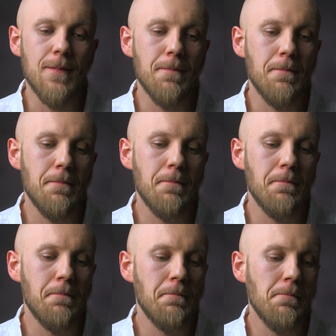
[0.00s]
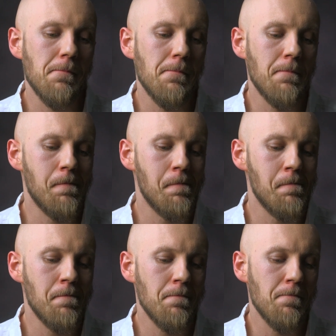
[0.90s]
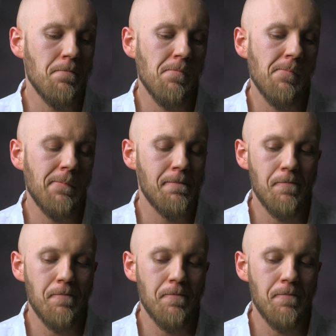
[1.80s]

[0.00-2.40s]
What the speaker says: No one is speaking in this clip.